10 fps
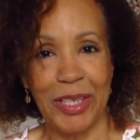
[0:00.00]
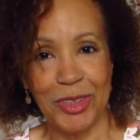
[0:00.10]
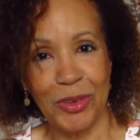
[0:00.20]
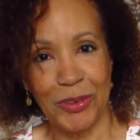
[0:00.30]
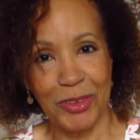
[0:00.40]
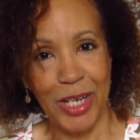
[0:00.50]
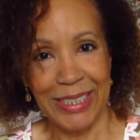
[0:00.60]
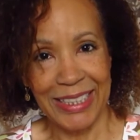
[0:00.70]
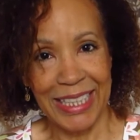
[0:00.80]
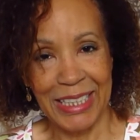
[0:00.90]
I sort of
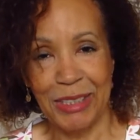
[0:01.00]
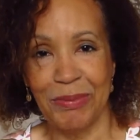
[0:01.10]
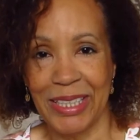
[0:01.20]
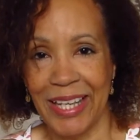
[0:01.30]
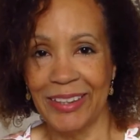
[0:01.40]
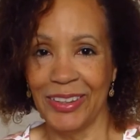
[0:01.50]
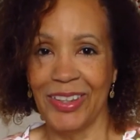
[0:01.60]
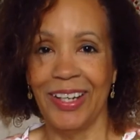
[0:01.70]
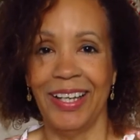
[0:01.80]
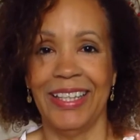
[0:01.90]
tried to link them
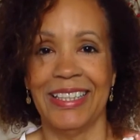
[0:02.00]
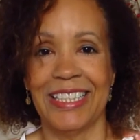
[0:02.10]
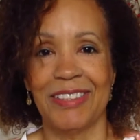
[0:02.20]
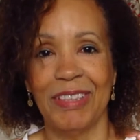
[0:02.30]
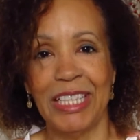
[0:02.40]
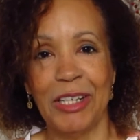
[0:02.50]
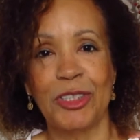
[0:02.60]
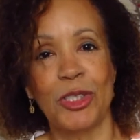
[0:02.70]
together uh, in this video.